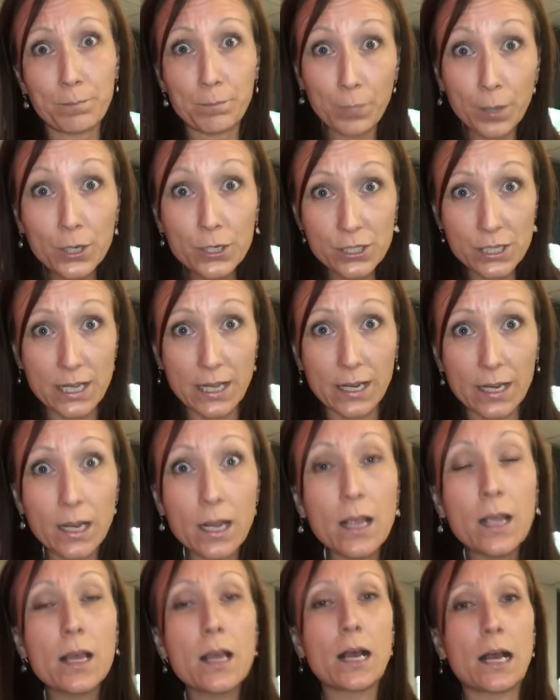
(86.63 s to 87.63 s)
person
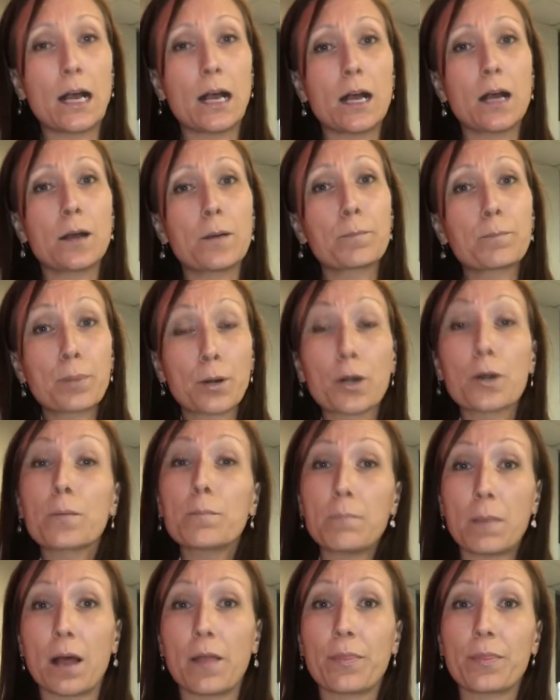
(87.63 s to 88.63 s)
per
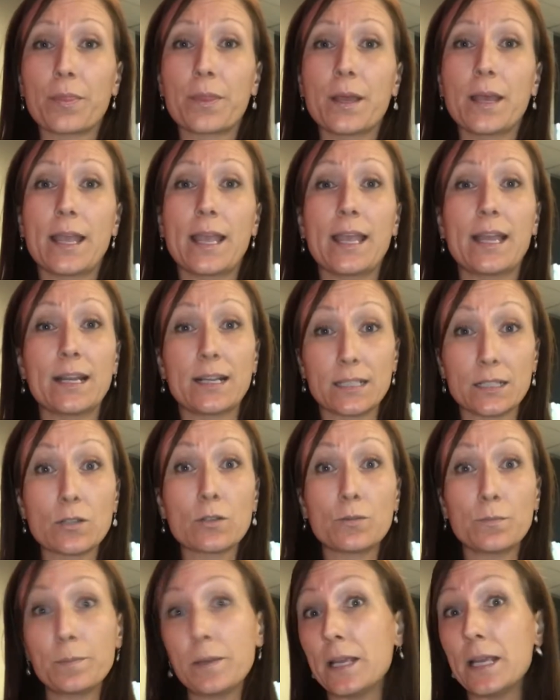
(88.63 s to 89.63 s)
month, and
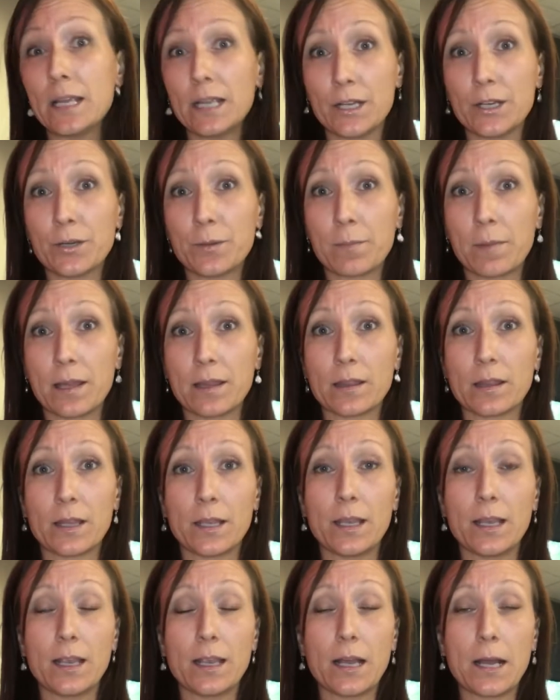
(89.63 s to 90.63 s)
it'll be in your
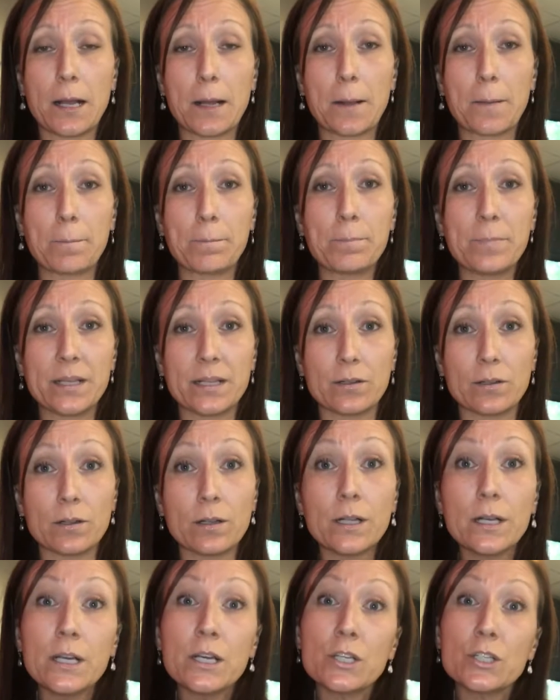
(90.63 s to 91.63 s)
monthly bill.
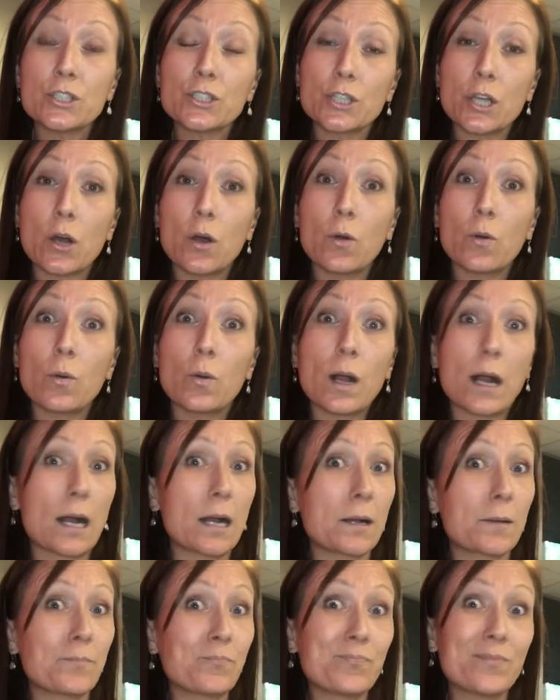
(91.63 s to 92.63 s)
So
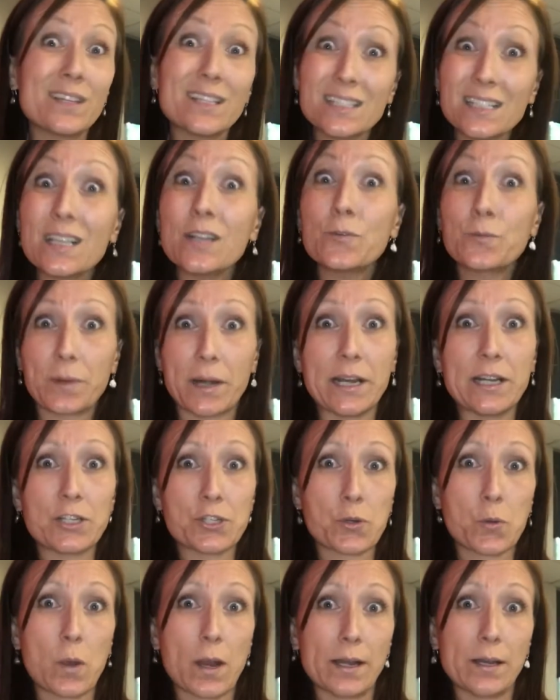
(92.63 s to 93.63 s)
this can
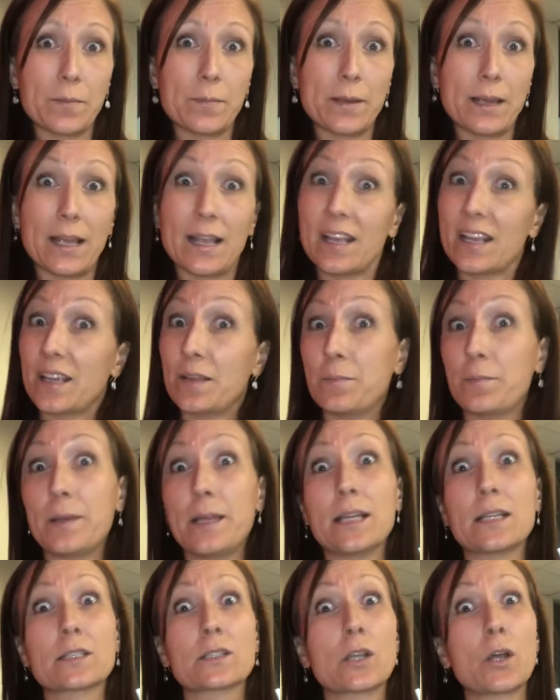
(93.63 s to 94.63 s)
range quite a bit. It can
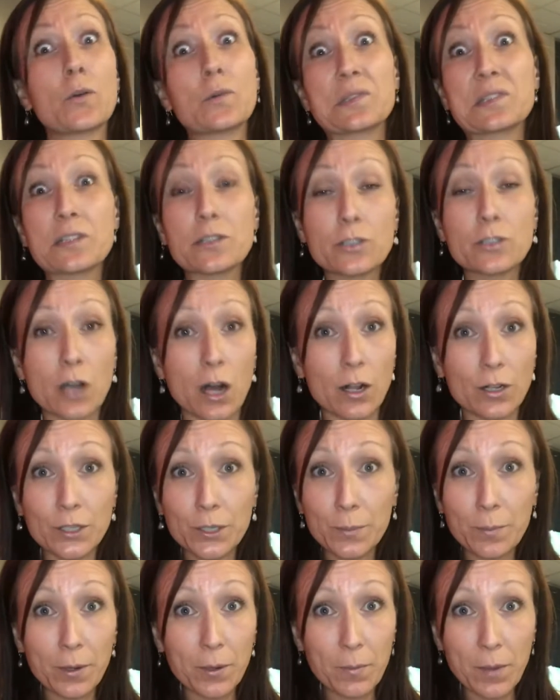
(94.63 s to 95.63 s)
be as low as
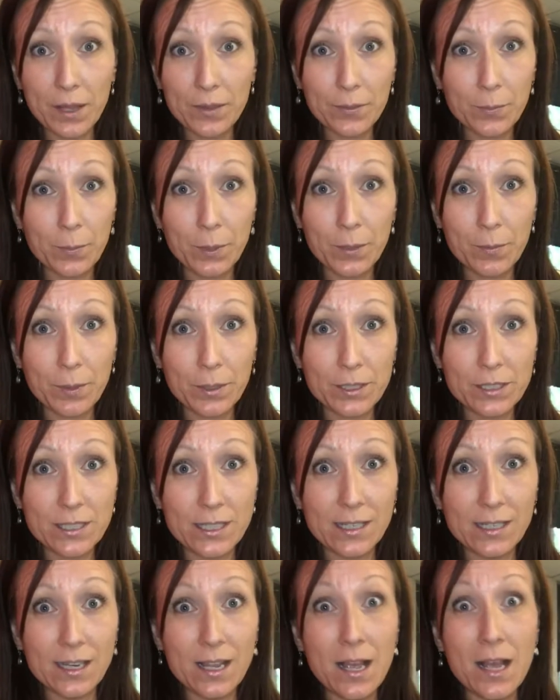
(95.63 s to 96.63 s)
$1 per month per
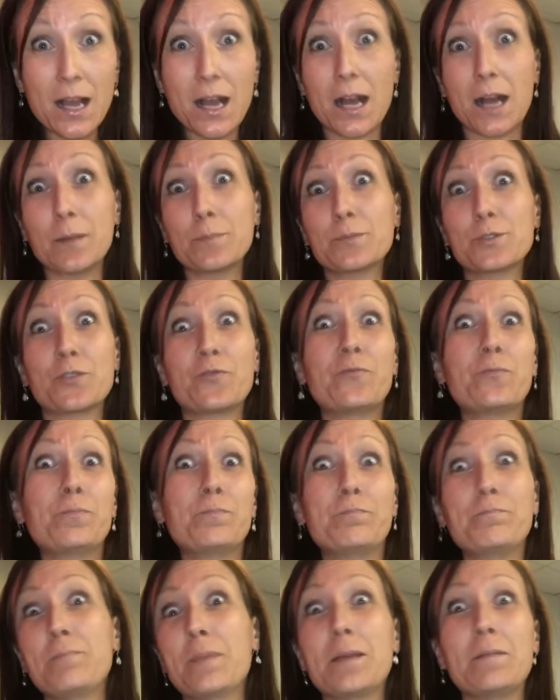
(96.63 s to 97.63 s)
person, up to
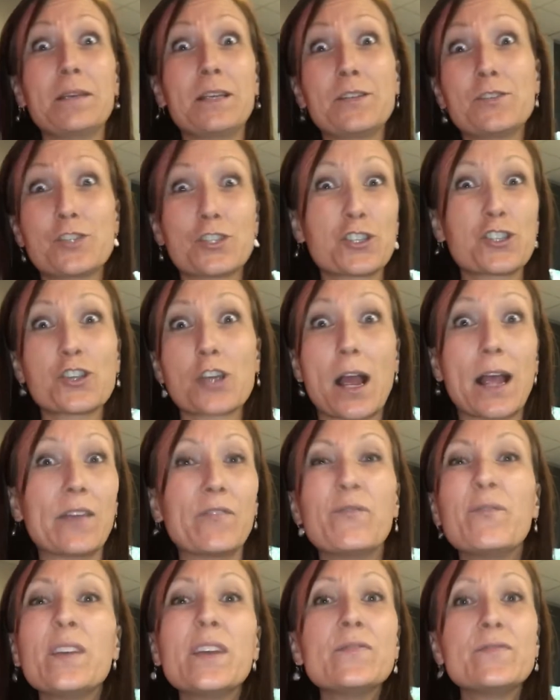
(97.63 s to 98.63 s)
maybe just shy
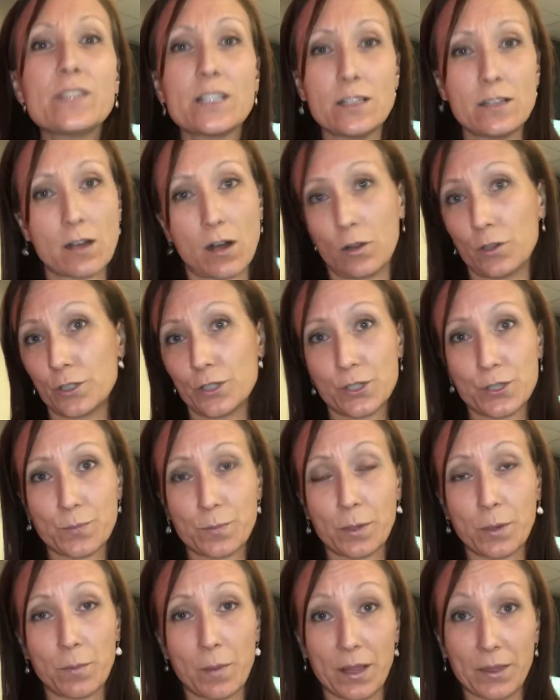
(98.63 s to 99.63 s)
of $50
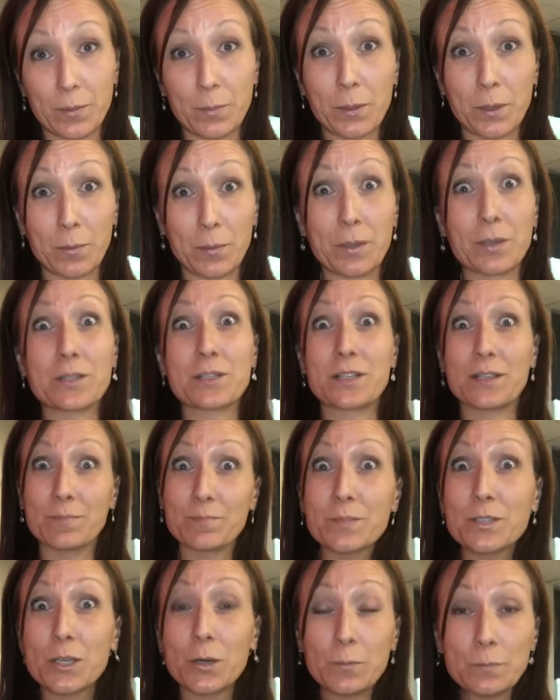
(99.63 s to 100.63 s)
per month per person.
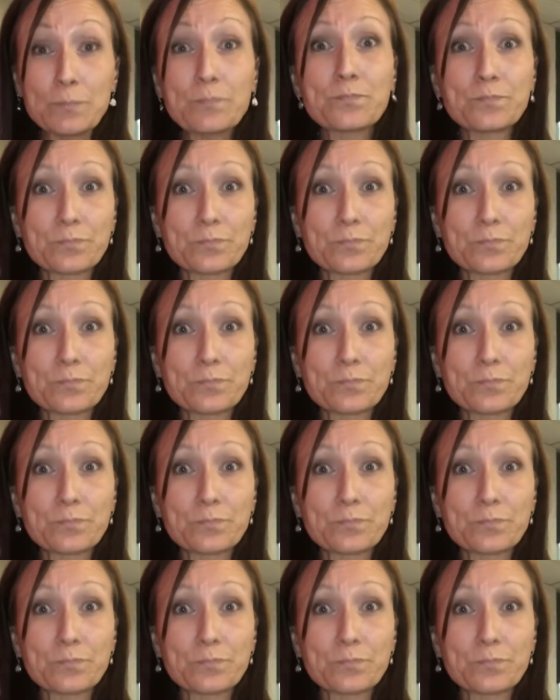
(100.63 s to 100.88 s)
So